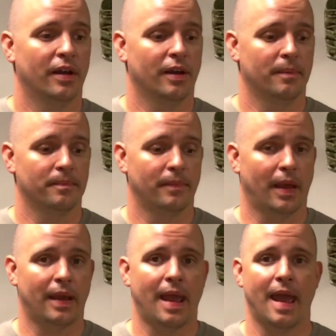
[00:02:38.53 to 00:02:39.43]

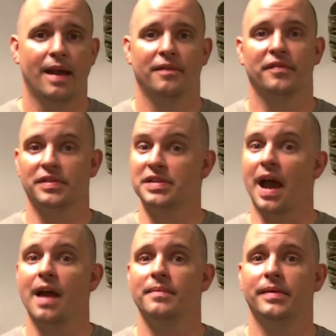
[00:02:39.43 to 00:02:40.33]
I have a
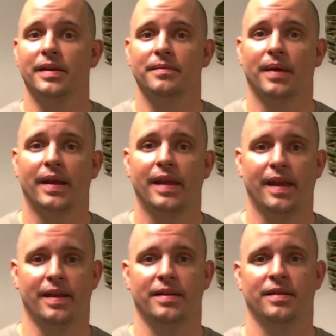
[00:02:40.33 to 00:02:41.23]
time in my
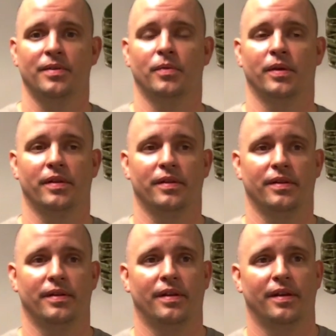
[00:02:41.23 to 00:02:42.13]
head what
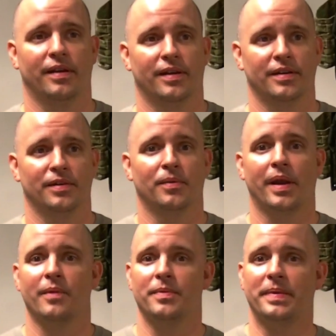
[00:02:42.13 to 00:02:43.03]

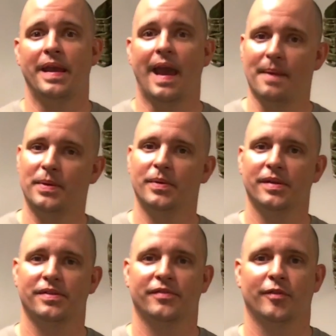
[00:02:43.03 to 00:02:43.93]
I would be happy
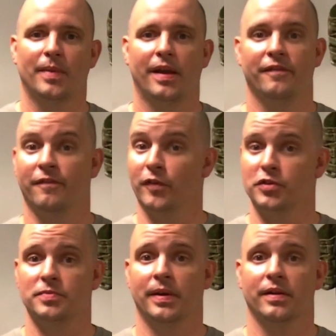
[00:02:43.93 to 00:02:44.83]
with for my
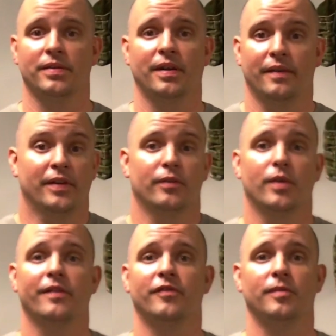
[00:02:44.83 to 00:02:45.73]
first marathon. I've
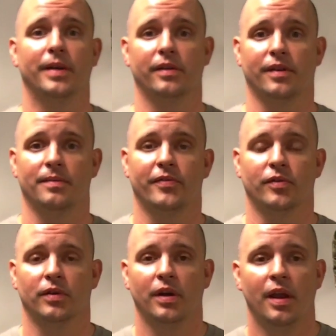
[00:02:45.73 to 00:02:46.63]
never run a full marathon
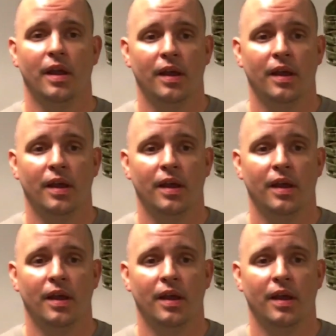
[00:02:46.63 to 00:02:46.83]
before.